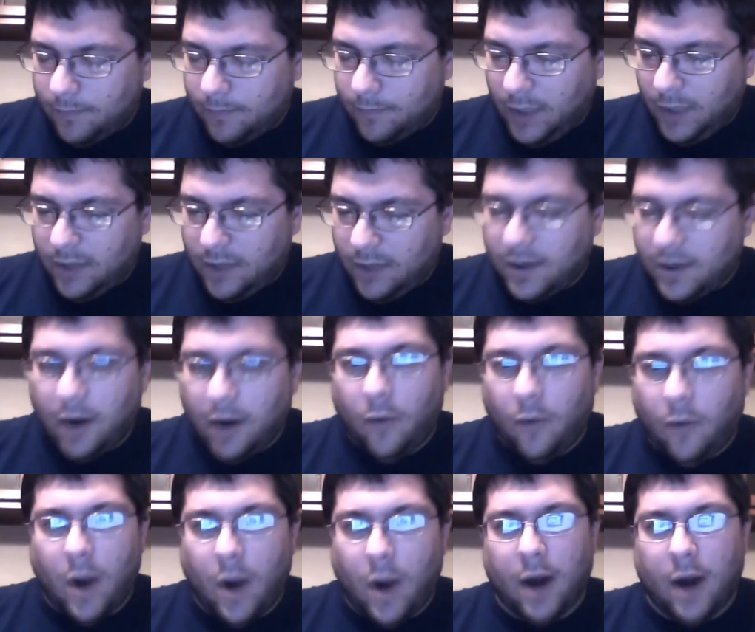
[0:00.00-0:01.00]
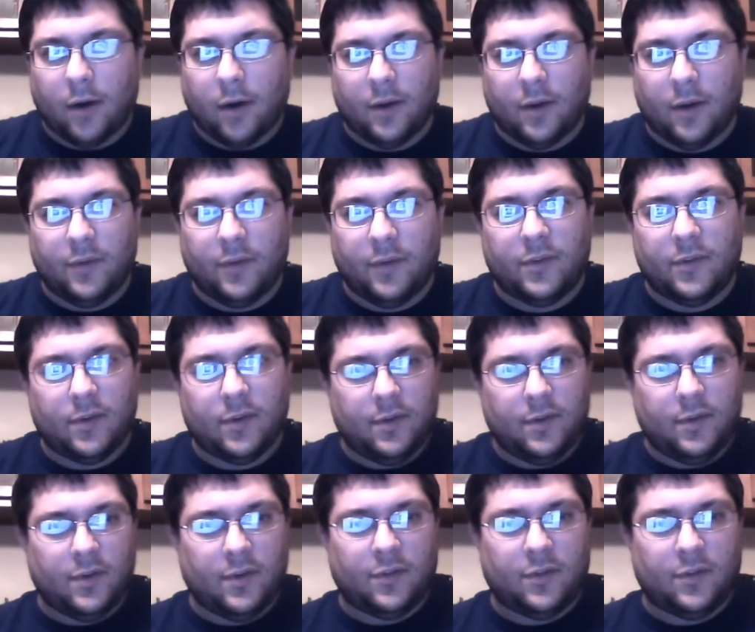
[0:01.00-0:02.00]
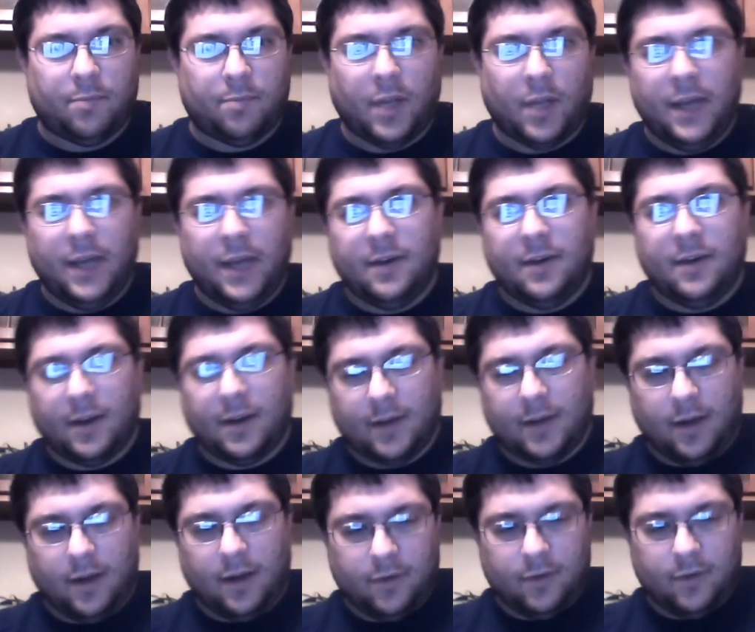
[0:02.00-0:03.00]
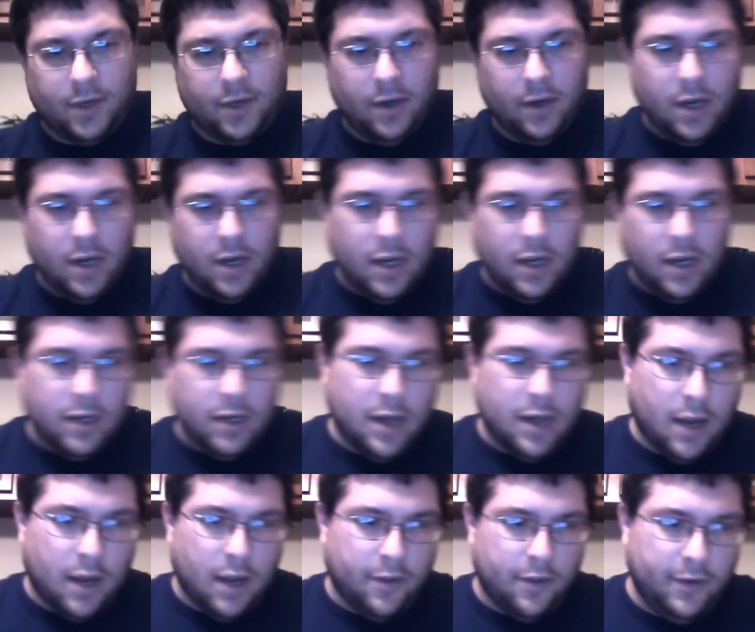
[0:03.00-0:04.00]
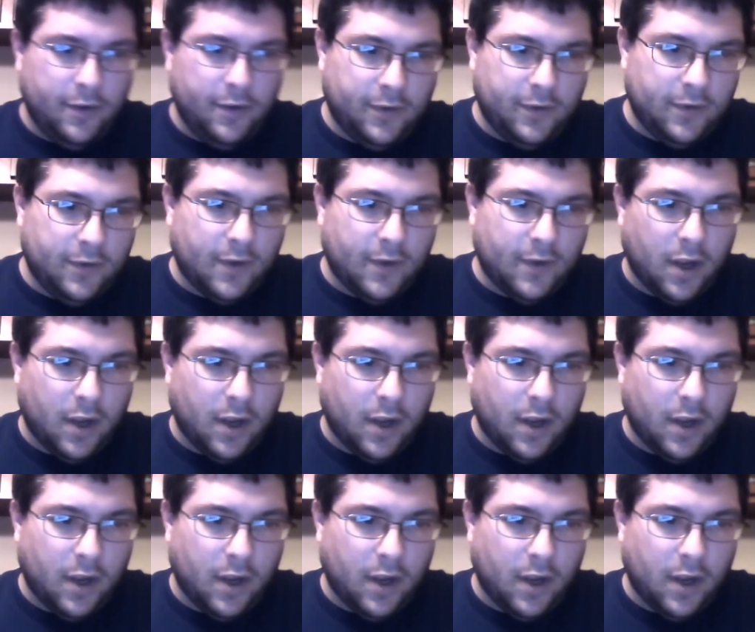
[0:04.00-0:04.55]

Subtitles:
Intel wireless display technology. Now, this is